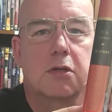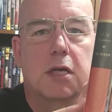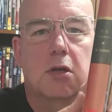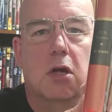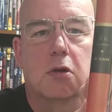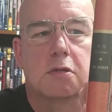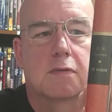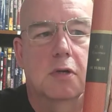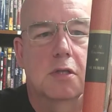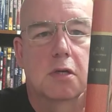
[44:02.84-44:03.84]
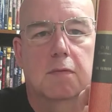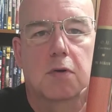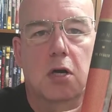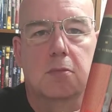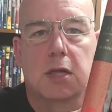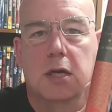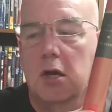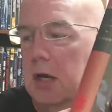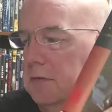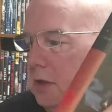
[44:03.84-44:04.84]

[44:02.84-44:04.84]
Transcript: or $10 for each volume that I got of